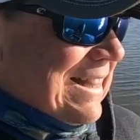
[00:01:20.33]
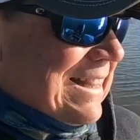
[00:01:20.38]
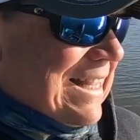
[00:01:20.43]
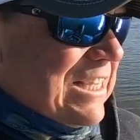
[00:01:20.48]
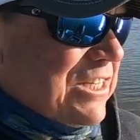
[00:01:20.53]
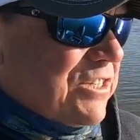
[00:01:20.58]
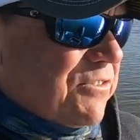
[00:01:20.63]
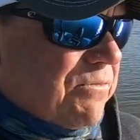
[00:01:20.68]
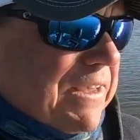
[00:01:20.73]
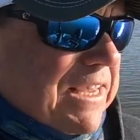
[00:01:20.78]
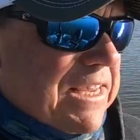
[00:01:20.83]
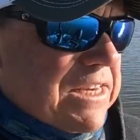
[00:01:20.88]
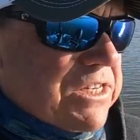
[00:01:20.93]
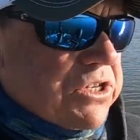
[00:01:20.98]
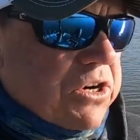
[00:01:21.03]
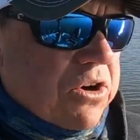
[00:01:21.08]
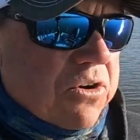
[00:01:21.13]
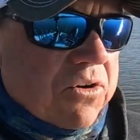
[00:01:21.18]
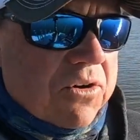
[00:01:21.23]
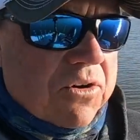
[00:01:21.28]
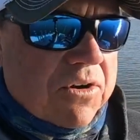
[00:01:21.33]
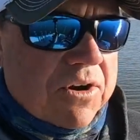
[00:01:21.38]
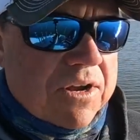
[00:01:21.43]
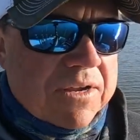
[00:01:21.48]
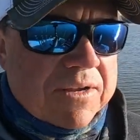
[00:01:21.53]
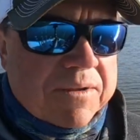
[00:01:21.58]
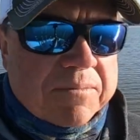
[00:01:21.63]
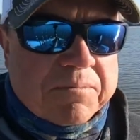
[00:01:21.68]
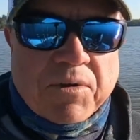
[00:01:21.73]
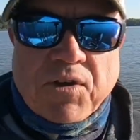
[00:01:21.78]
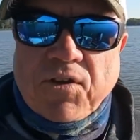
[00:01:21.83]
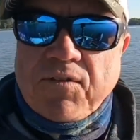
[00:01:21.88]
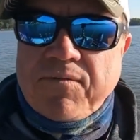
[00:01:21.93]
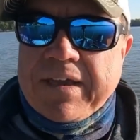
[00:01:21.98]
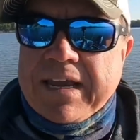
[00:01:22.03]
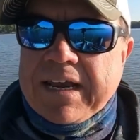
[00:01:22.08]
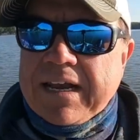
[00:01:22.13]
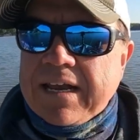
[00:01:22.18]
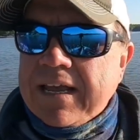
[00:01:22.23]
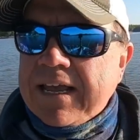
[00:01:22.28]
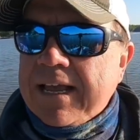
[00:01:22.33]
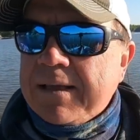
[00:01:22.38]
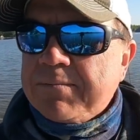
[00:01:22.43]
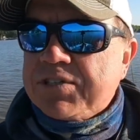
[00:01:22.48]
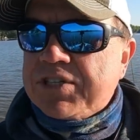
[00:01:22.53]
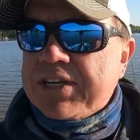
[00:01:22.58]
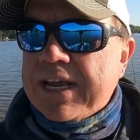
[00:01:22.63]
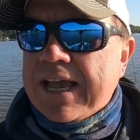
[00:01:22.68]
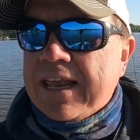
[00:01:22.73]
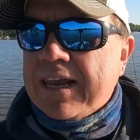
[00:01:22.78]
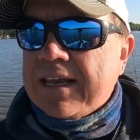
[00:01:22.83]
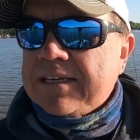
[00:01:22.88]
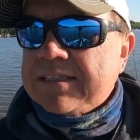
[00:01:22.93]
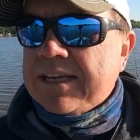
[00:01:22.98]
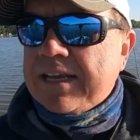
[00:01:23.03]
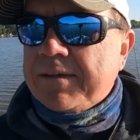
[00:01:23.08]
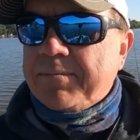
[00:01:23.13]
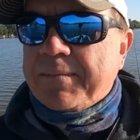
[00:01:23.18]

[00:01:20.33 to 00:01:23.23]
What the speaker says: these fish are moving up shallow. So